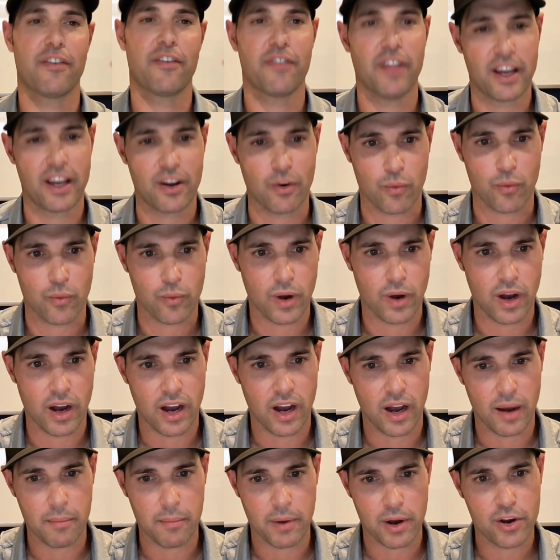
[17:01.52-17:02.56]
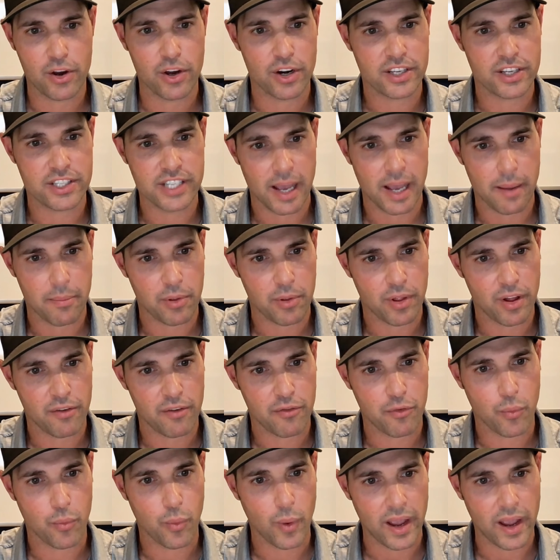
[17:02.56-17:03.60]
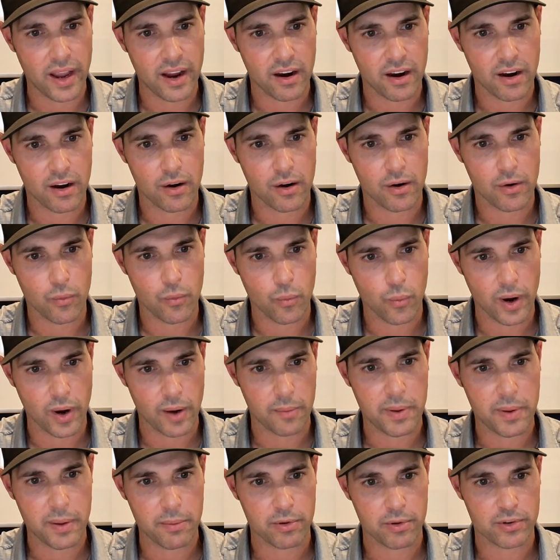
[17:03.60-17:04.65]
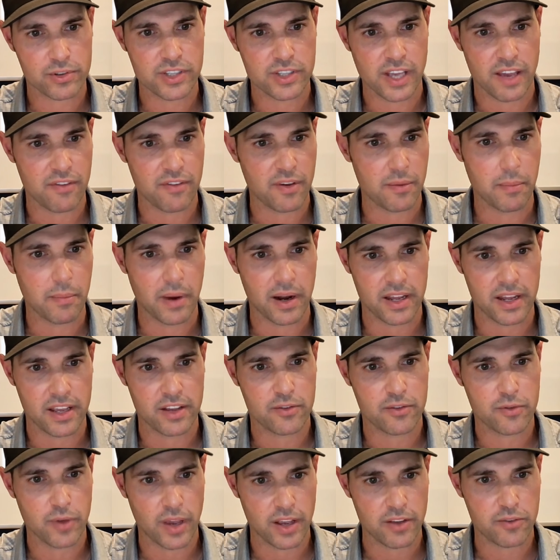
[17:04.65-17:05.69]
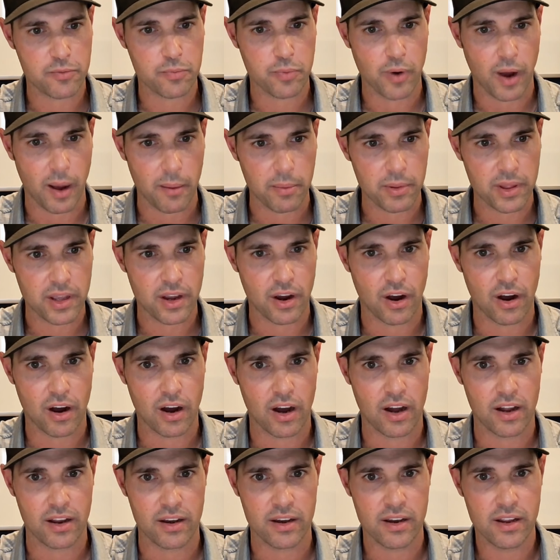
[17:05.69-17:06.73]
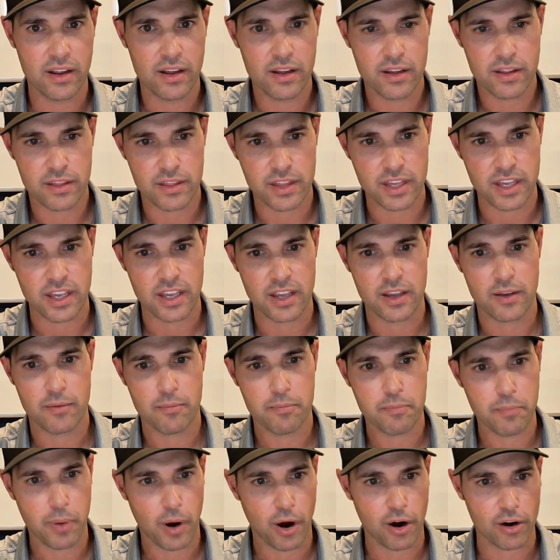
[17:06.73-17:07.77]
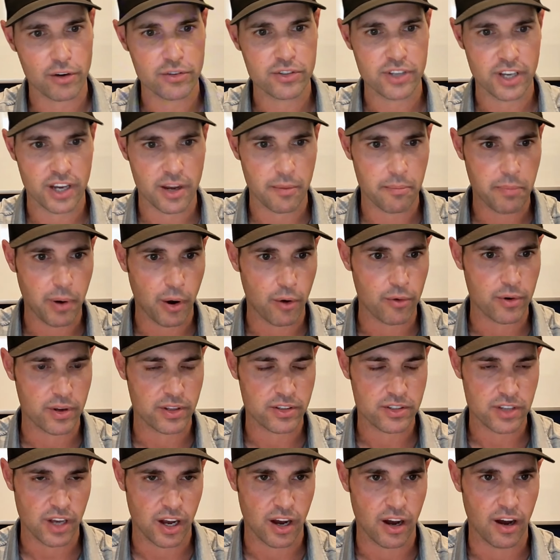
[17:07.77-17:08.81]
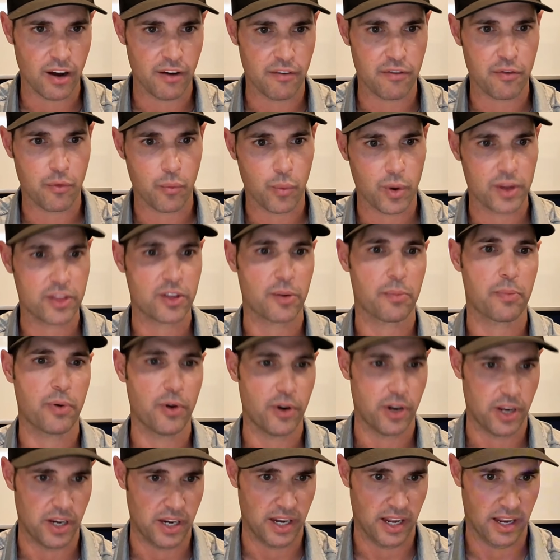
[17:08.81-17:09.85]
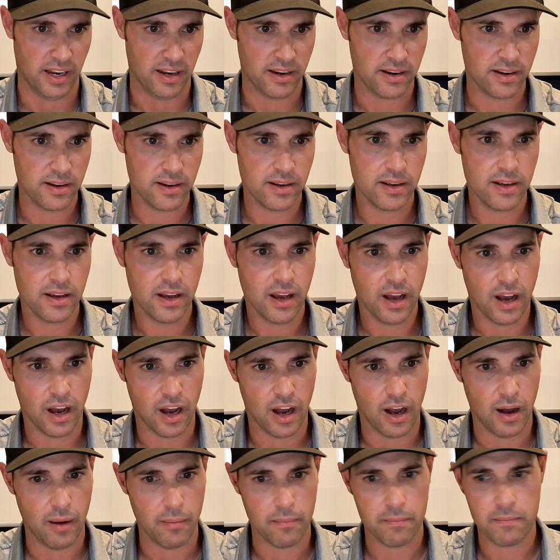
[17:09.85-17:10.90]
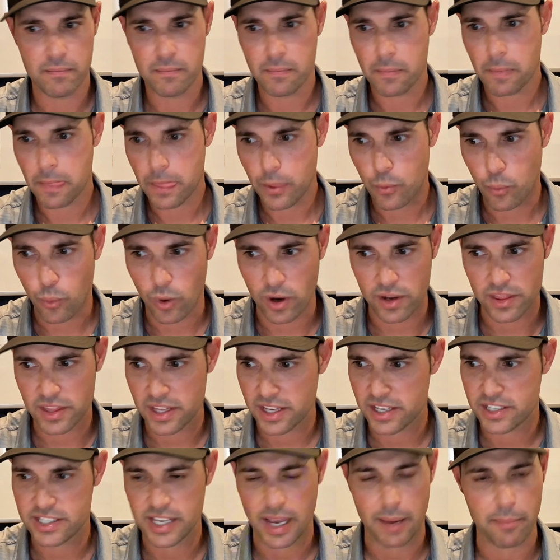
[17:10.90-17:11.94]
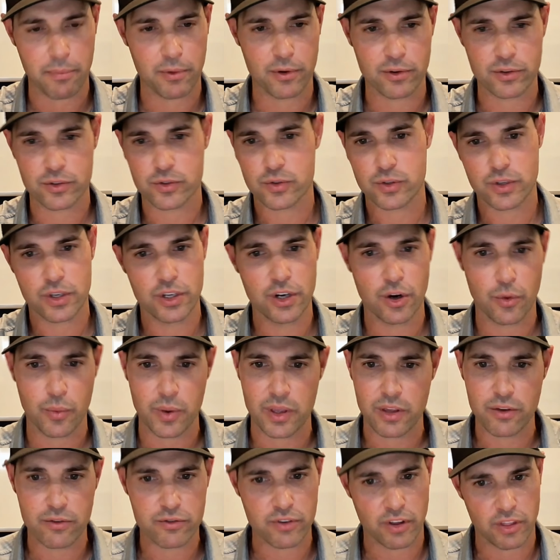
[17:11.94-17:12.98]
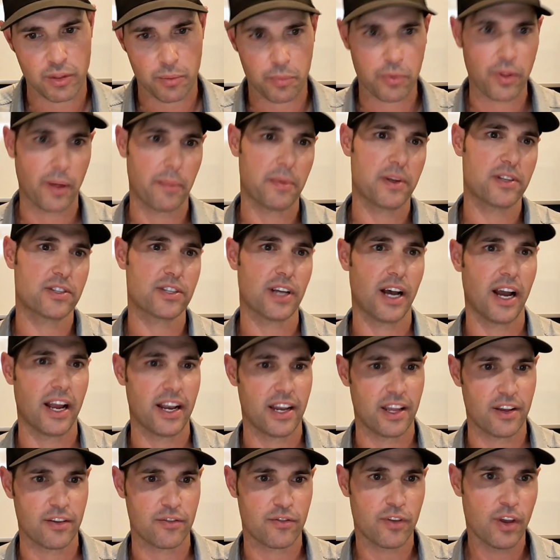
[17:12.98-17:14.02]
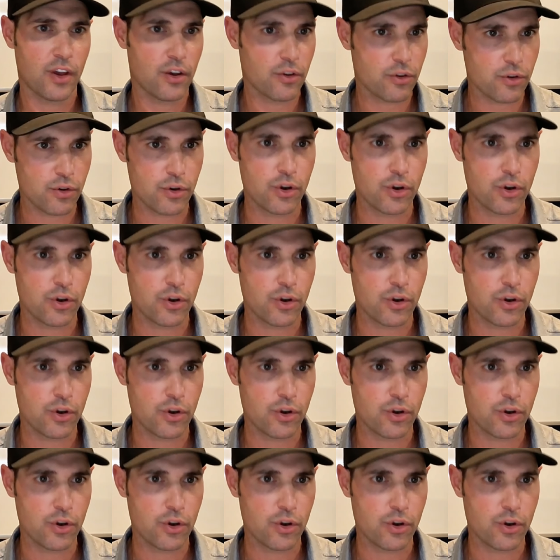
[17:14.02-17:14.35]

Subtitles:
of like a good example of where people are saving money. It's probably on the parts and components of what they're putting in. One of the examples we use on the plumbing side is you